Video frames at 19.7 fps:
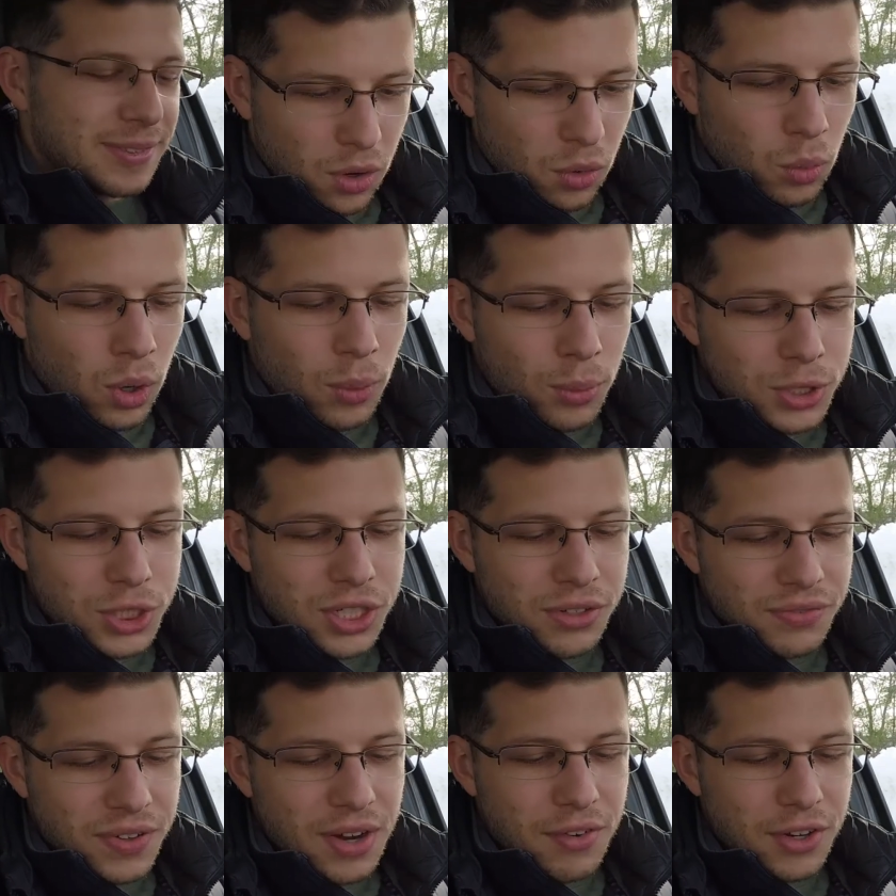What was
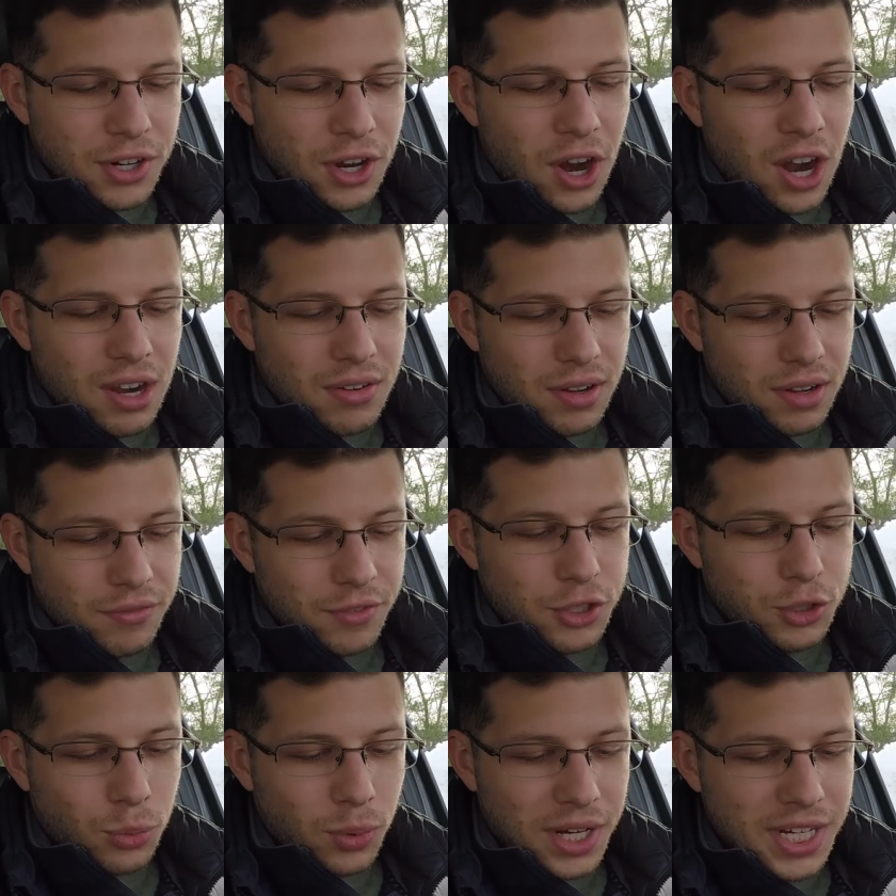your favorite car event
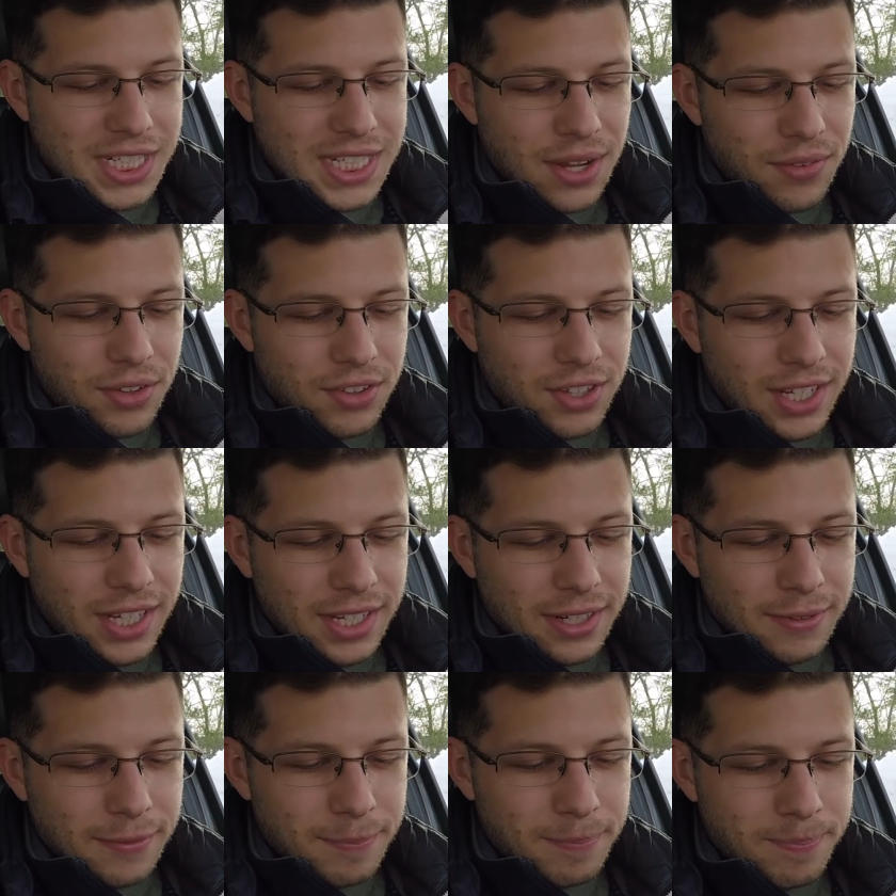for
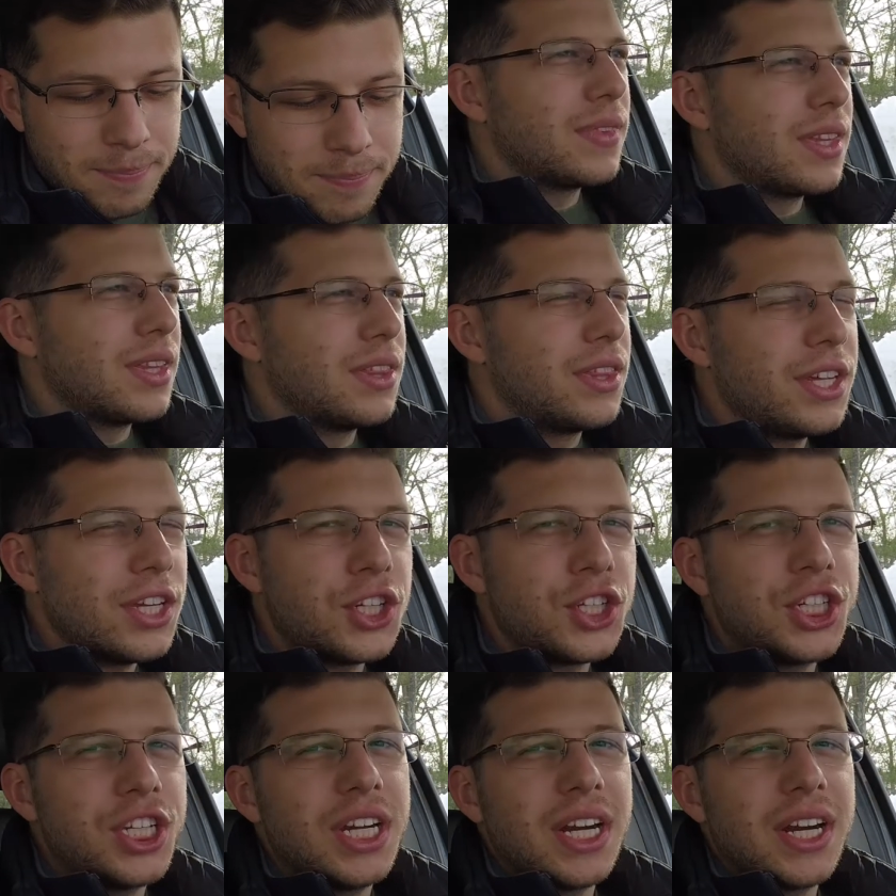2017?
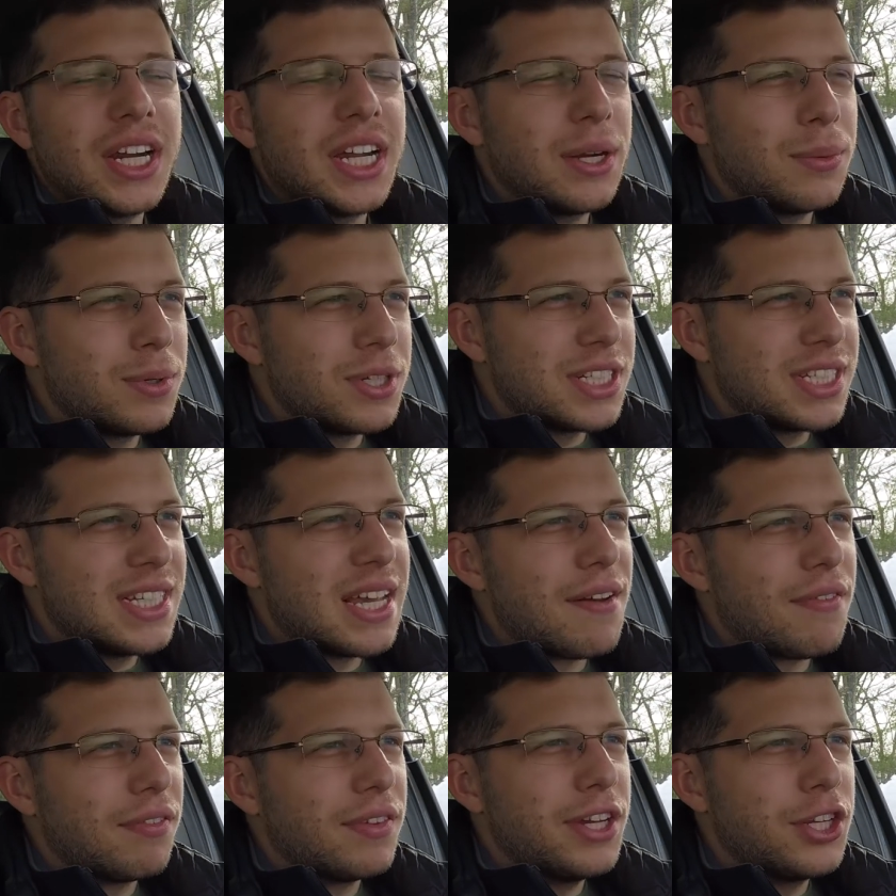This year, it was
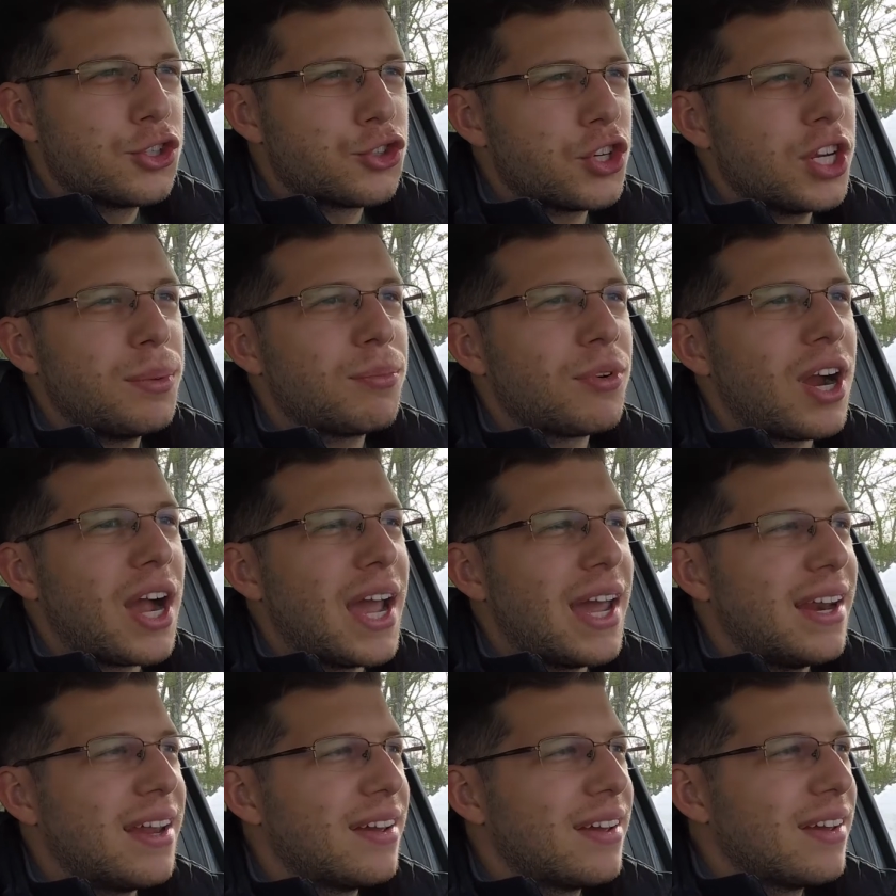definitely Dream
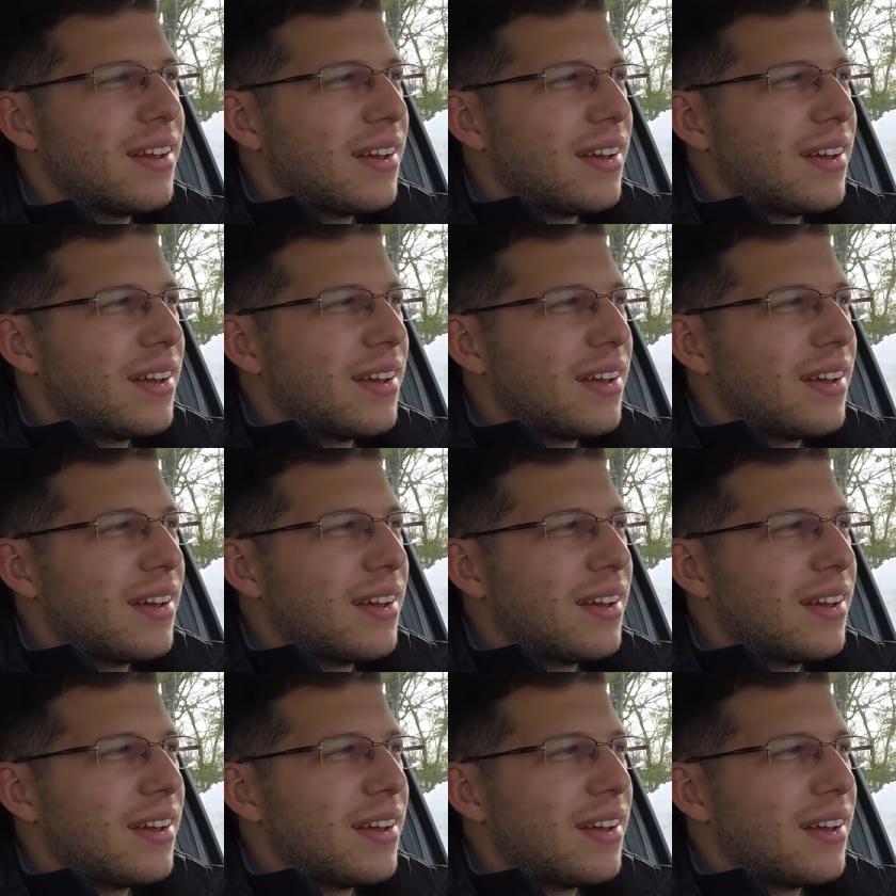Ride.